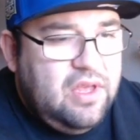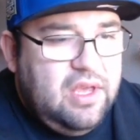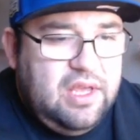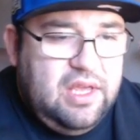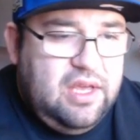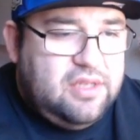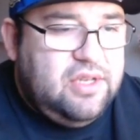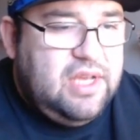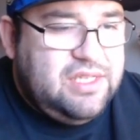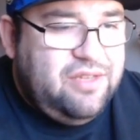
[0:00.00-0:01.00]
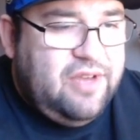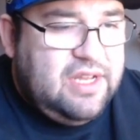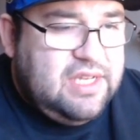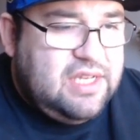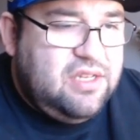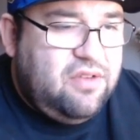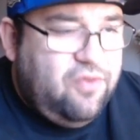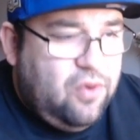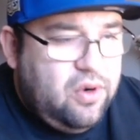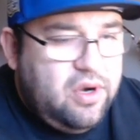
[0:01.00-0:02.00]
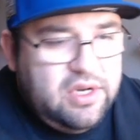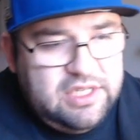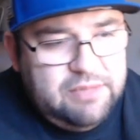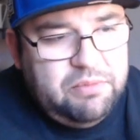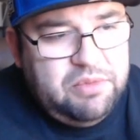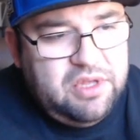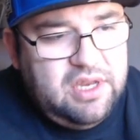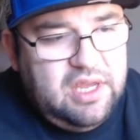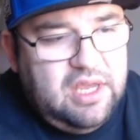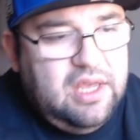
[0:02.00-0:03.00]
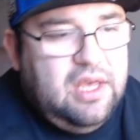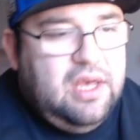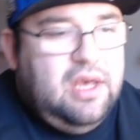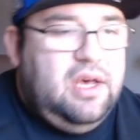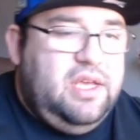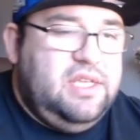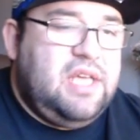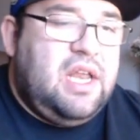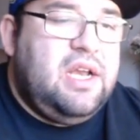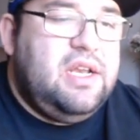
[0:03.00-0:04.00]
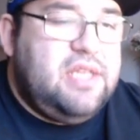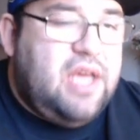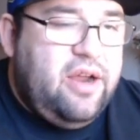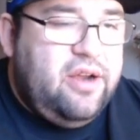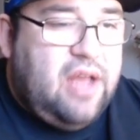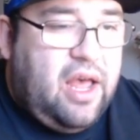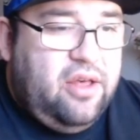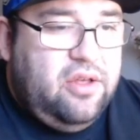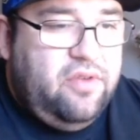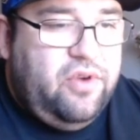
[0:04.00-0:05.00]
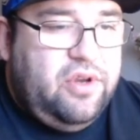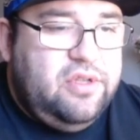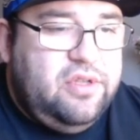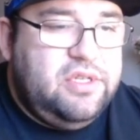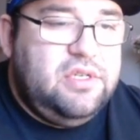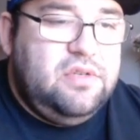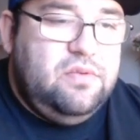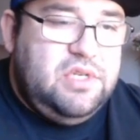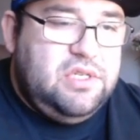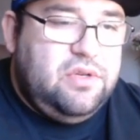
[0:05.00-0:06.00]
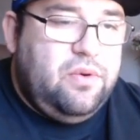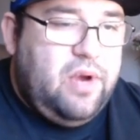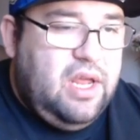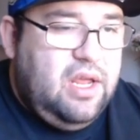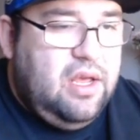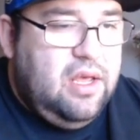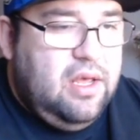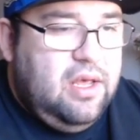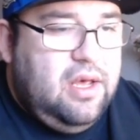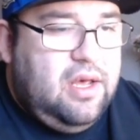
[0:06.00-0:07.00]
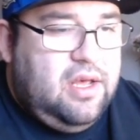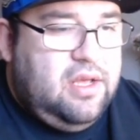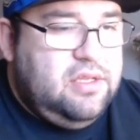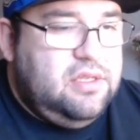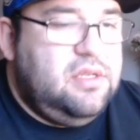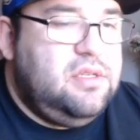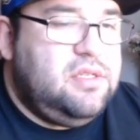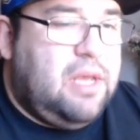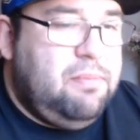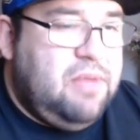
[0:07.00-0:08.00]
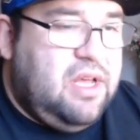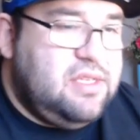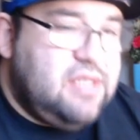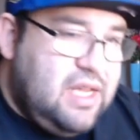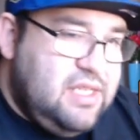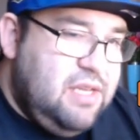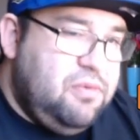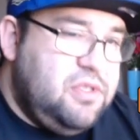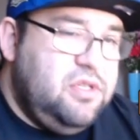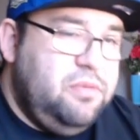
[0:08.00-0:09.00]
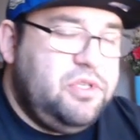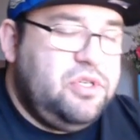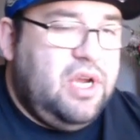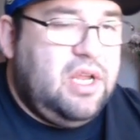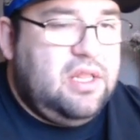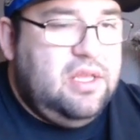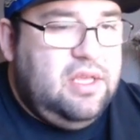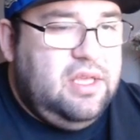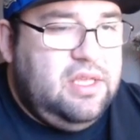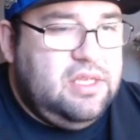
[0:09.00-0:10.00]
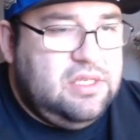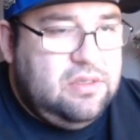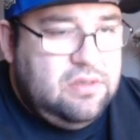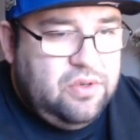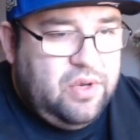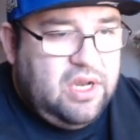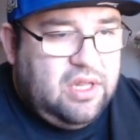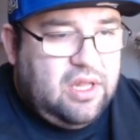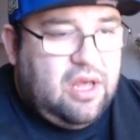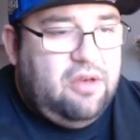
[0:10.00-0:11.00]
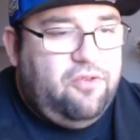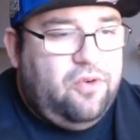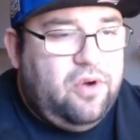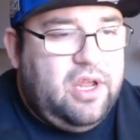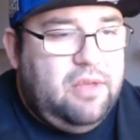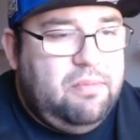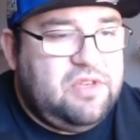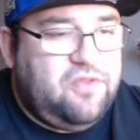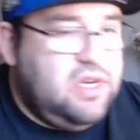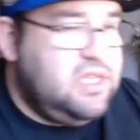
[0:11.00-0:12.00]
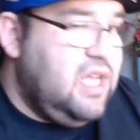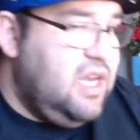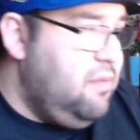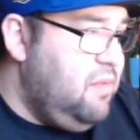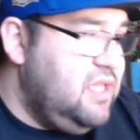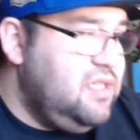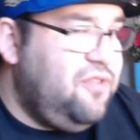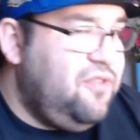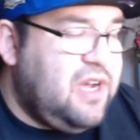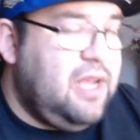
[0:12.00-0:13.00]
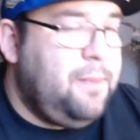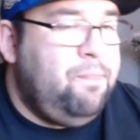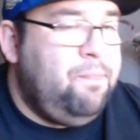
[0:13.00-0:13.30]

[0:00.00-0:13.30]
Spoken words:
He also has the Fantastic Four team ability. He's got an entire dial of reducers, which is great. Top dial Sidestep with super strength is doing a lot for him as far as getting him into the fight